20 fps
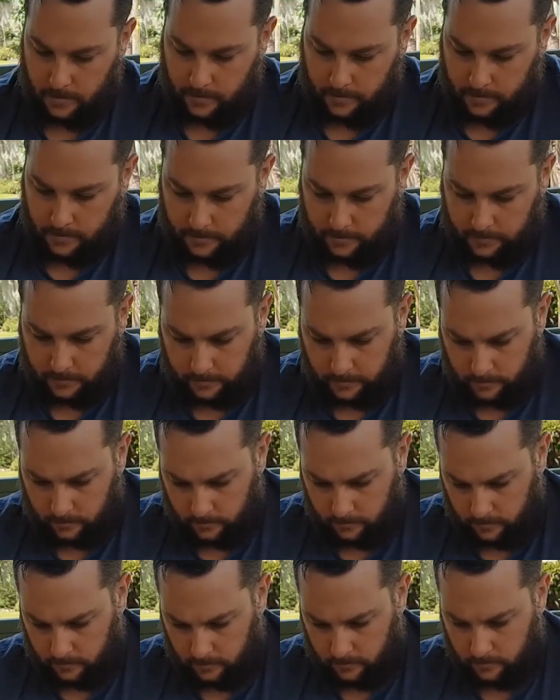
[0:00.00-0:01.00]
There's a little...
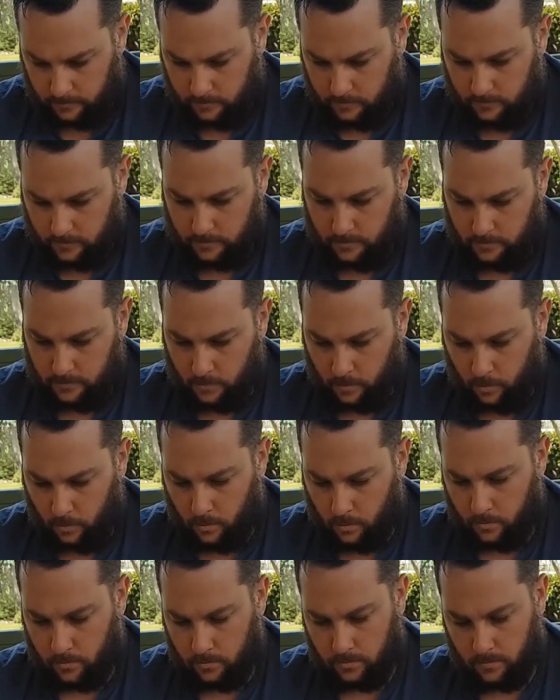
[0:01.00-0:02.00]

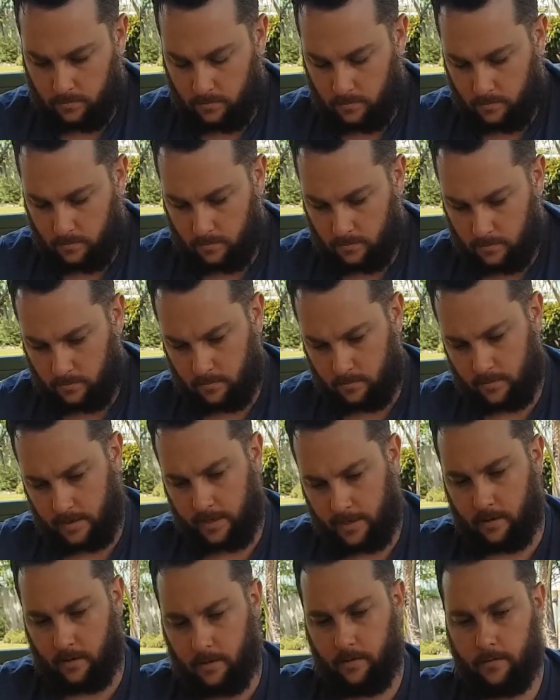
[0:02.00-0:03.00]
Oh!
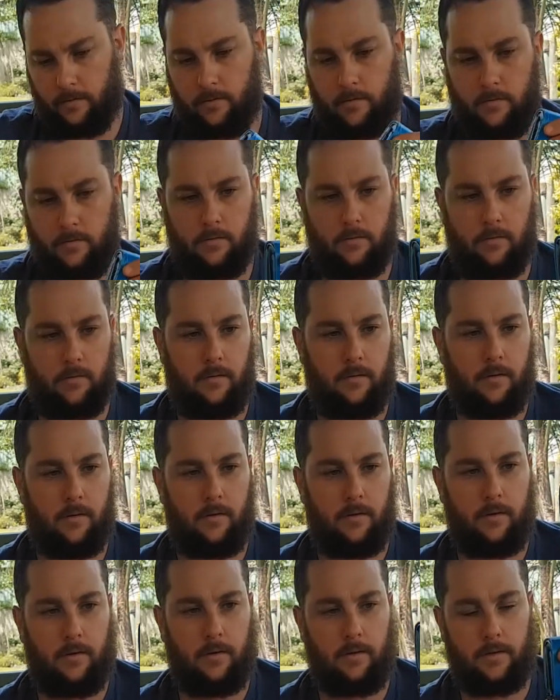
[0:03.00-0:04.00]
Hello.
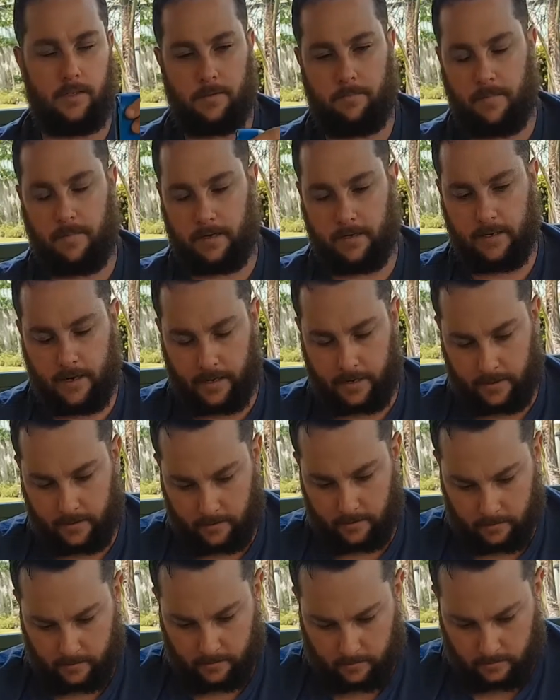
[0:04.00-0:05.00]
It's magnetic.
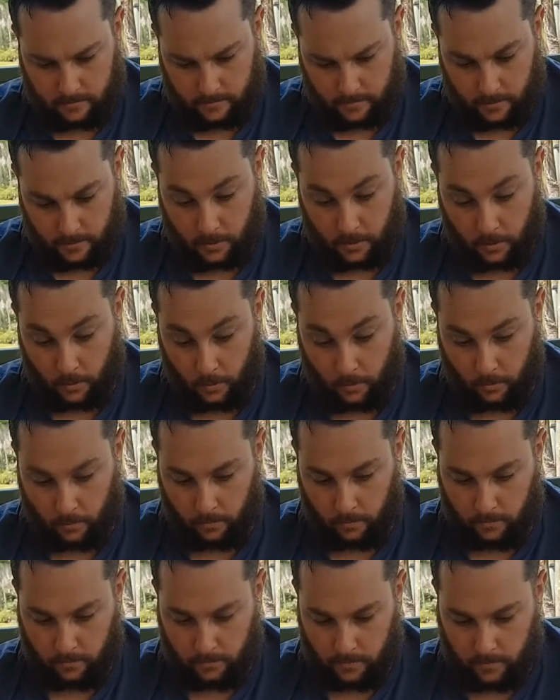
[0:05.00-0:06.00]
Cool.
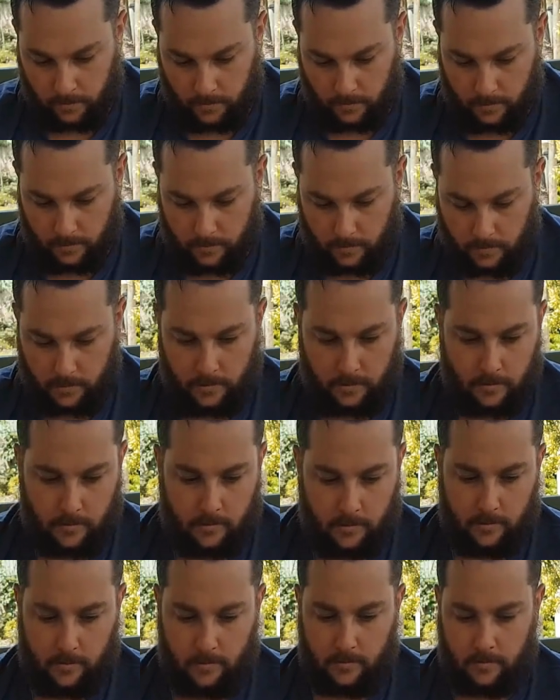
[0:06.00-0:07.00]

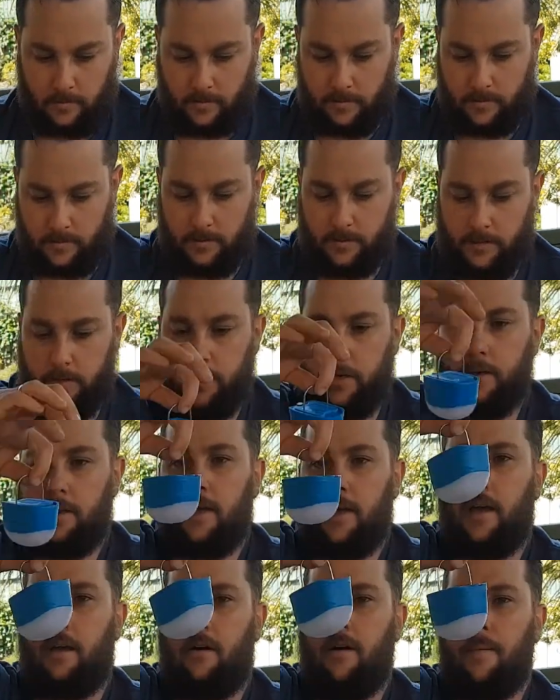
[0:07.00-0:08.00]
So you can
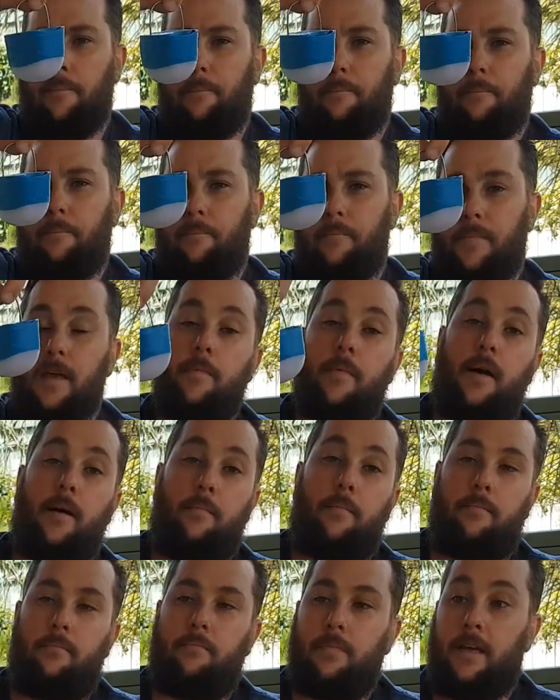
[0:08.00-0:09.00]
hang her up, him up,
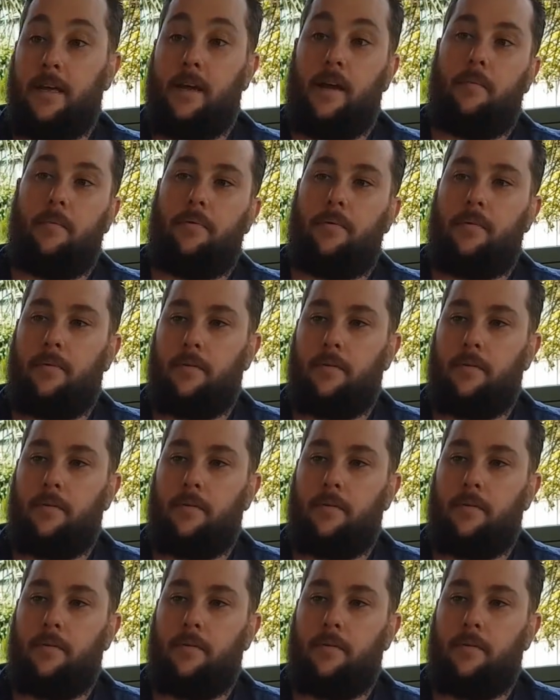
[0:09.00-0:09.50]
it up.